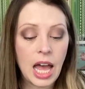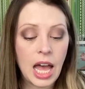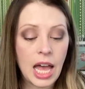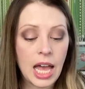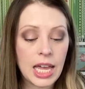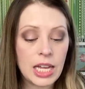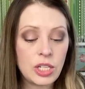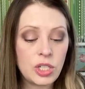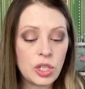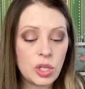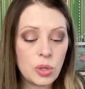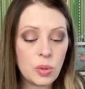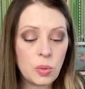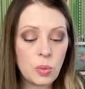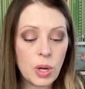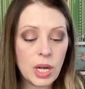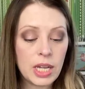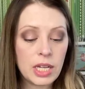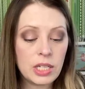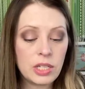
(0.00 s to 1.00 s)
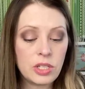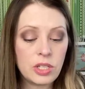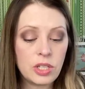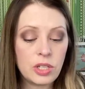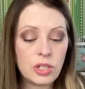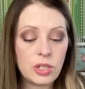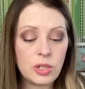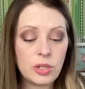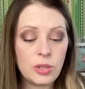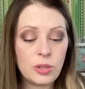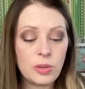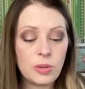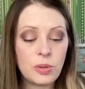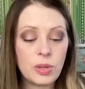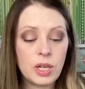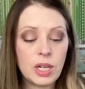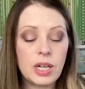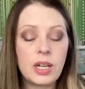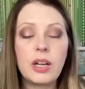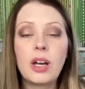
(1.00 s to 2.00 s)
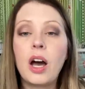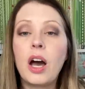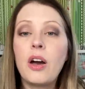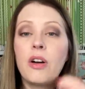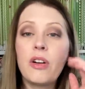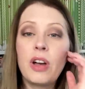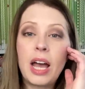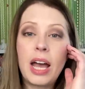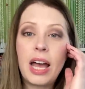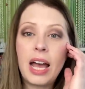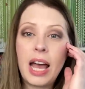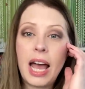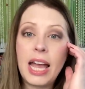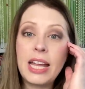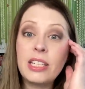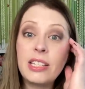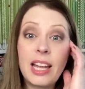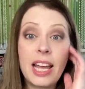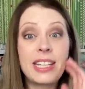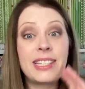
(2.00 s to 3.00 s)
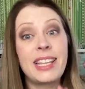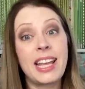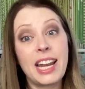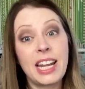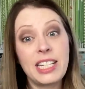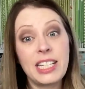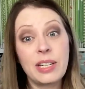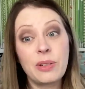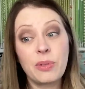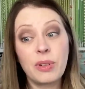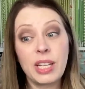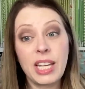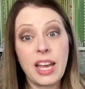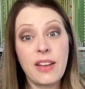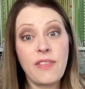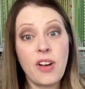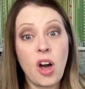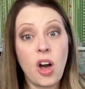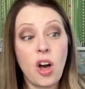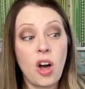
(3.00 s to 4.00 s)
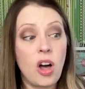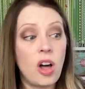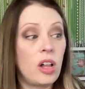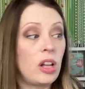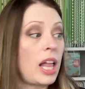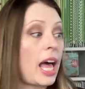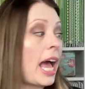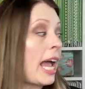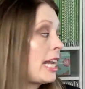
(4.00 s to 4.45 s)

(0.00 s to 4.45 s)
I do want to, I, I said I didn't really have haul.